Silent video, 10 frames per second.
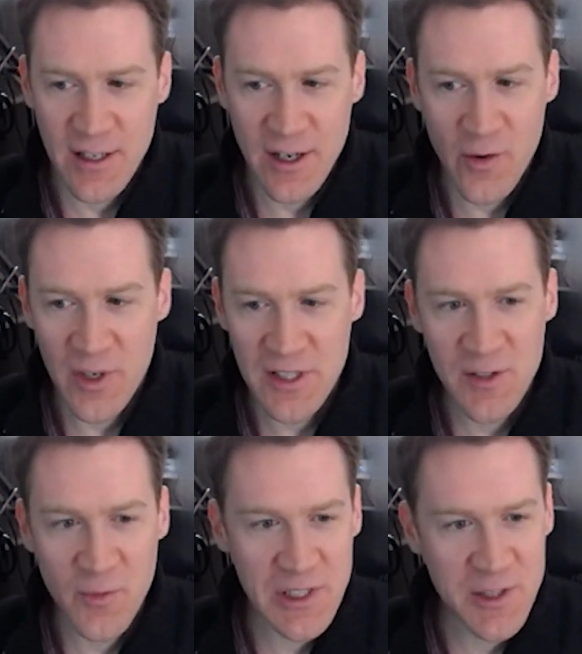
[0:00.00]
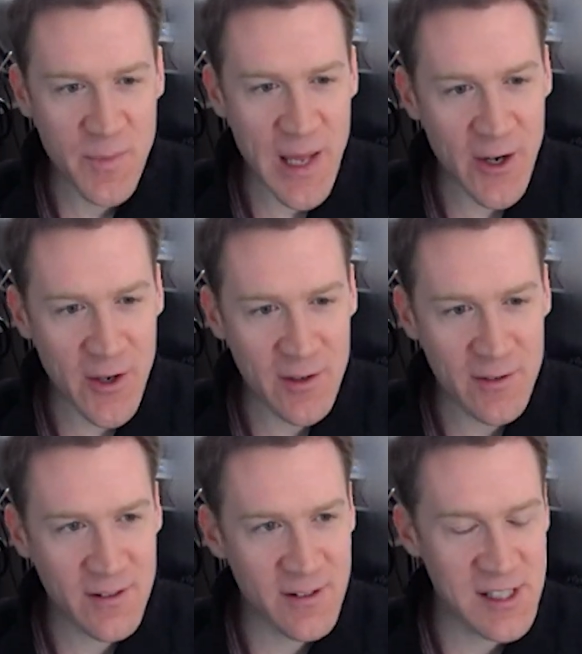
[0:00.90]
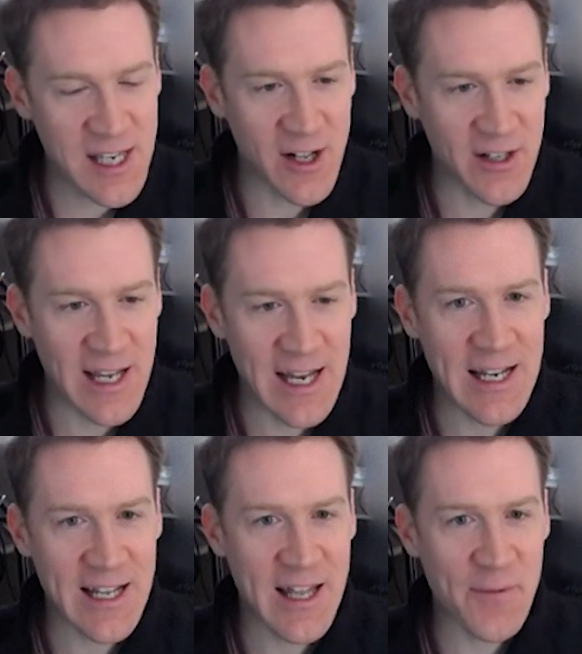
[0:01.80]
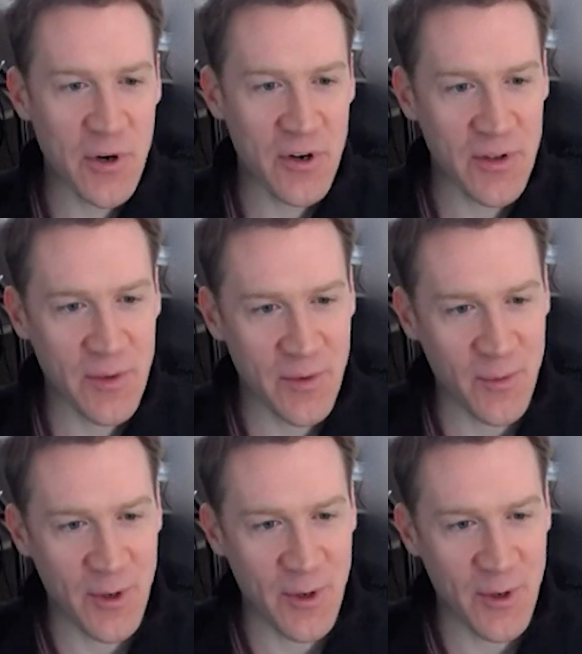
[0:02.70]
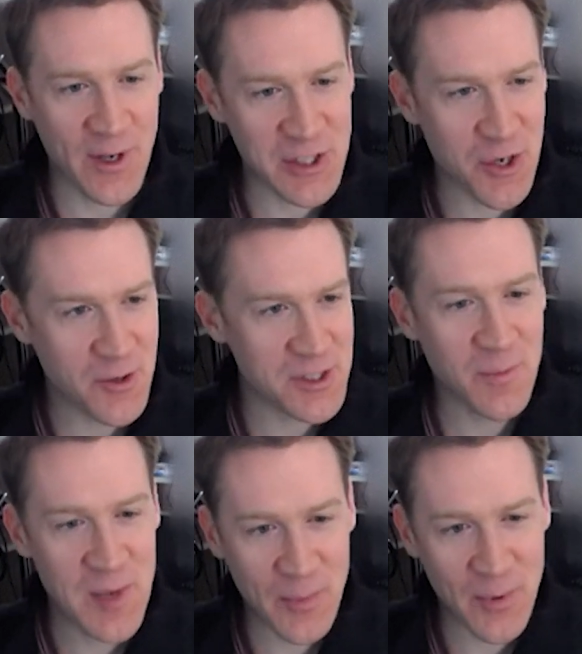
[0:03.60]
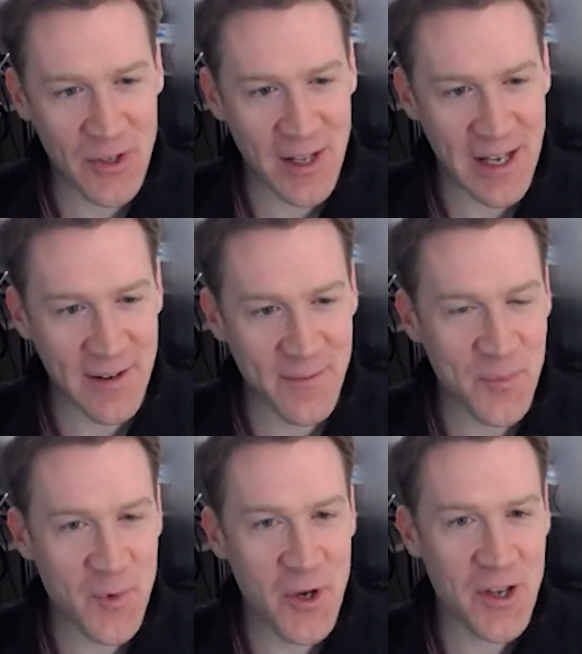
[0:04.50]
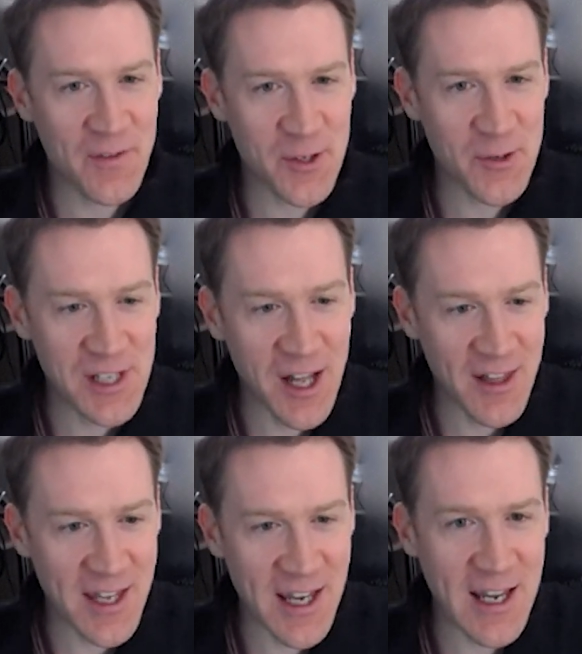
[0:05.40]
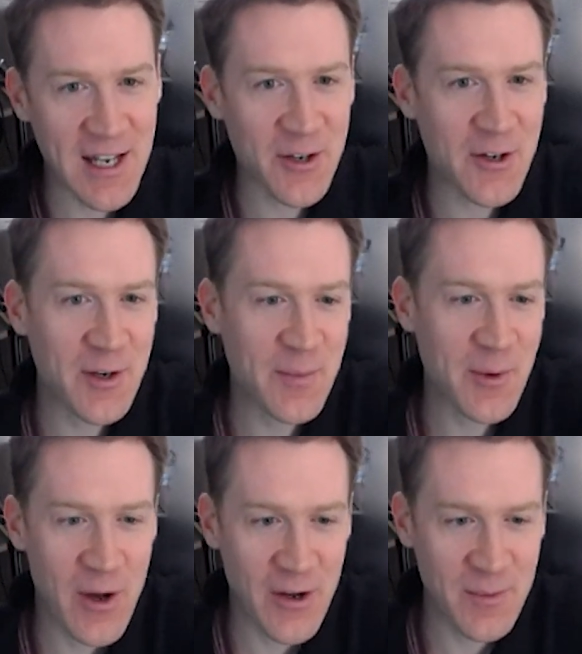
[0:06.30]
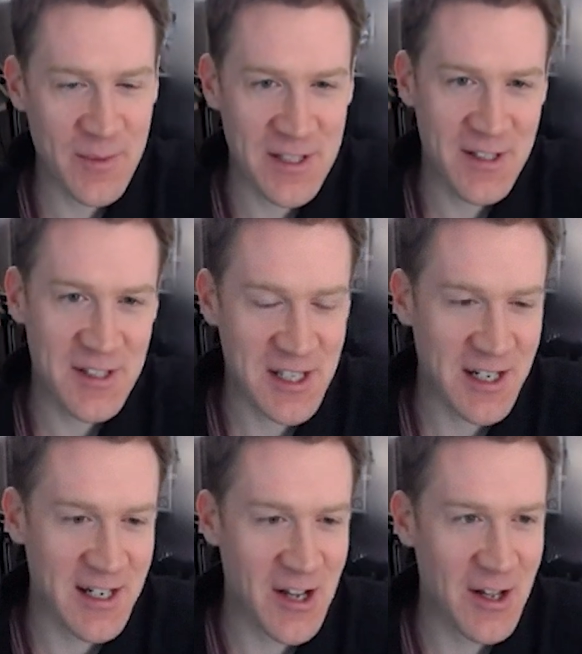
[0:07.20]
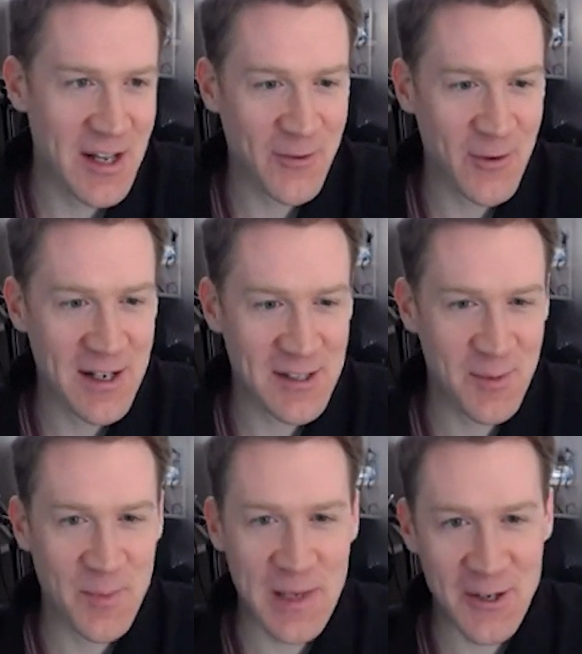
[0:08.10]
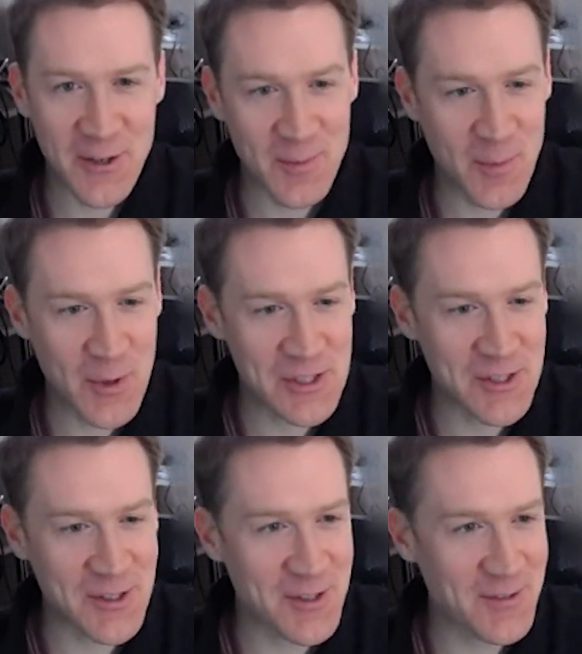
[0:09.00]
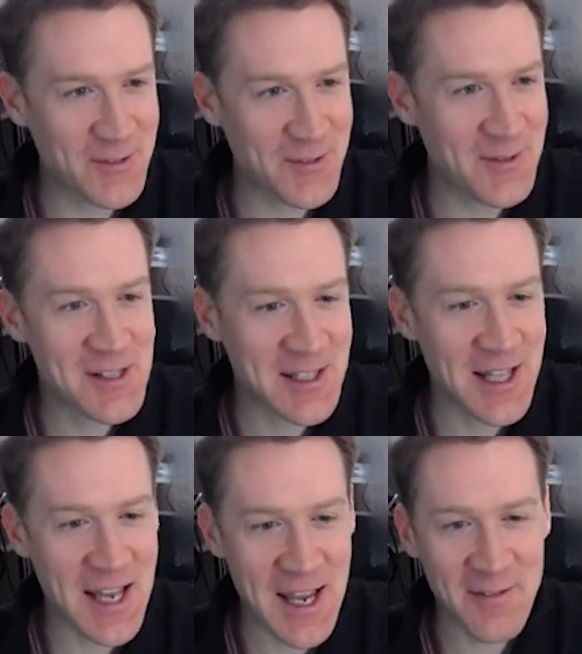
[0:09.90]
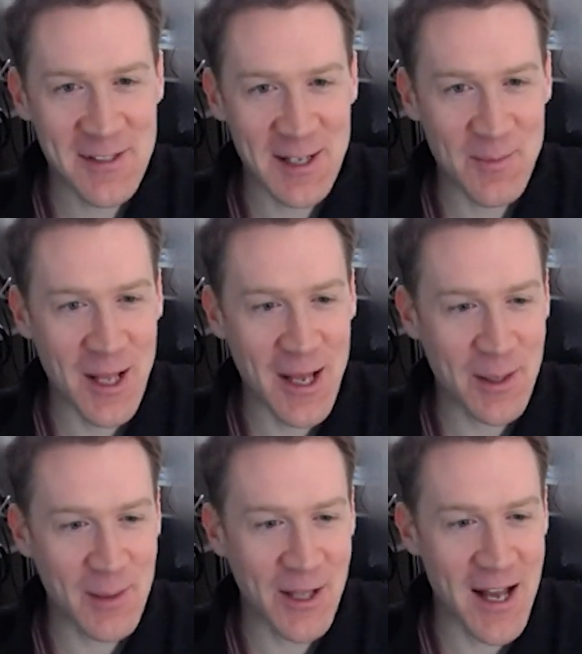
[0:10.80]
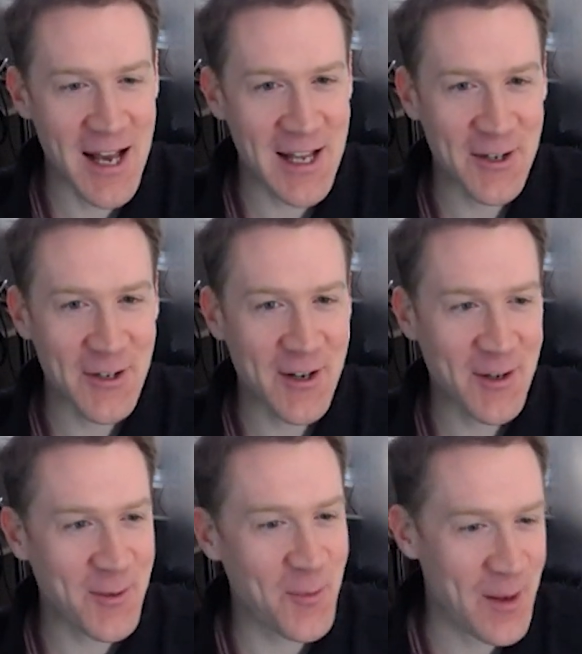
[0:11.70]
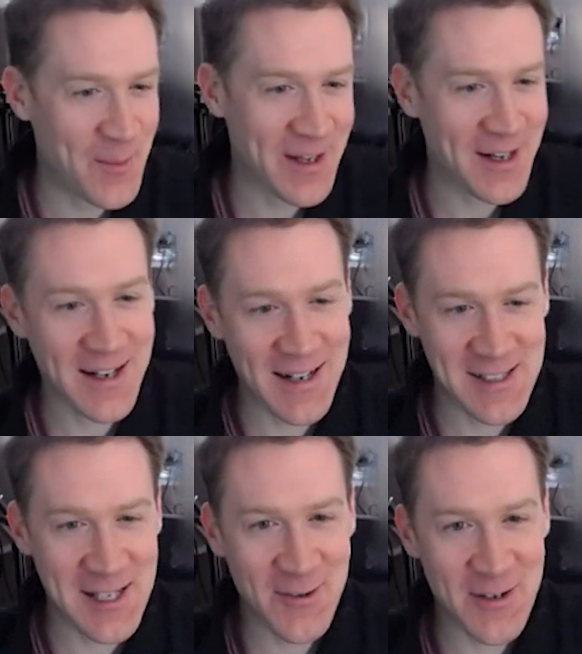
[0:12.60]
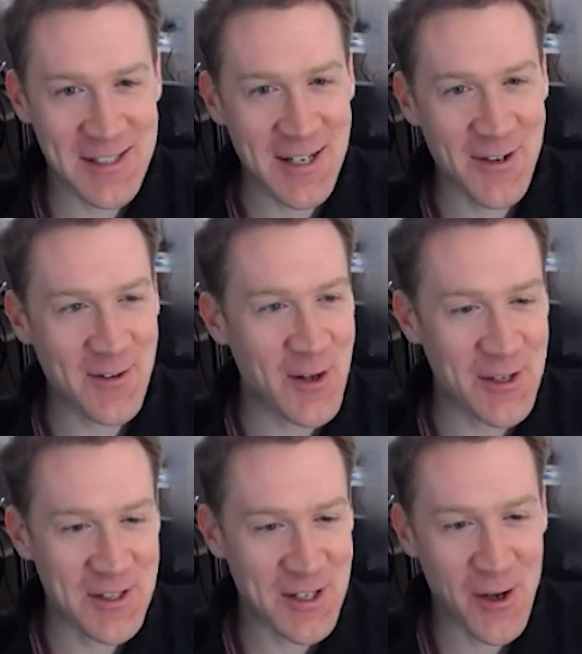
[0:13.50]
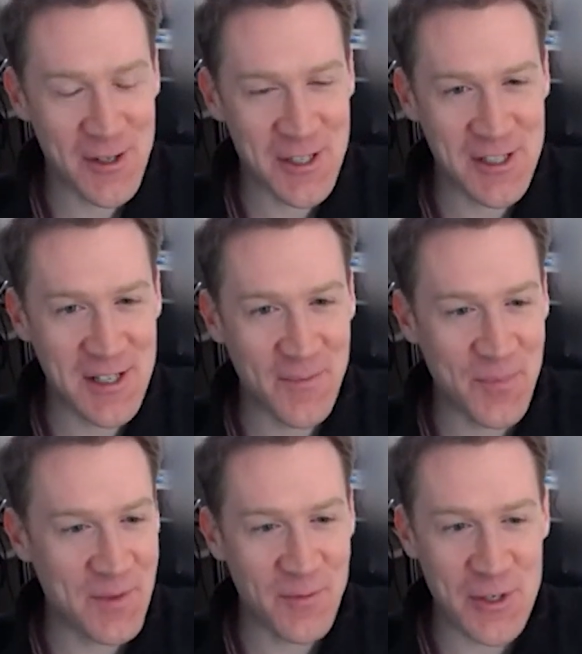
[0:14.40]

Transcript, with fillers: it, you know what's what's a better sell the idea that we're the we're god's chosen people and all you have to do is nothing and you're going to be welcomed into the citadel and everyone else will be your personal slaves and blah blah blah and you'll get all the women and et cetera et cetera all, all just